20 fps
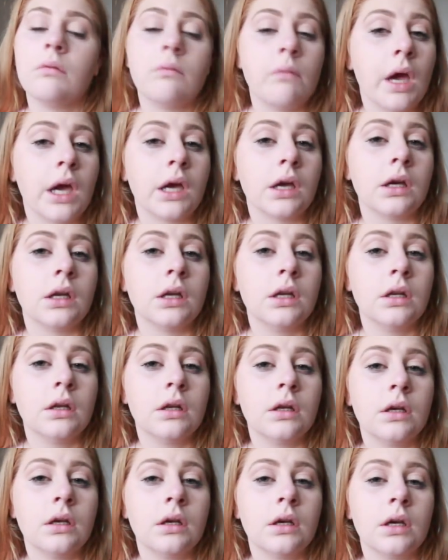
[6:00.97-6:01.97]
made
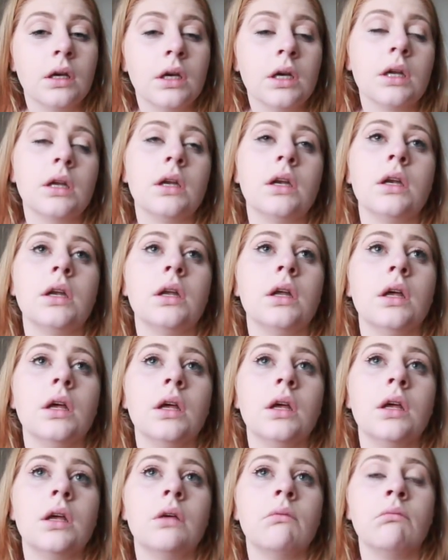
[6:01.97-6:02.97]
in
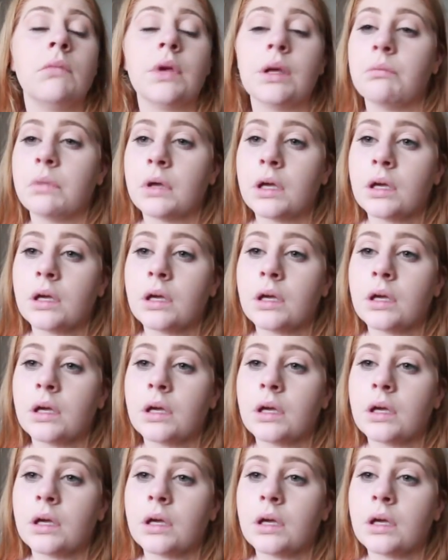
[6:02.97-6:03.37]
me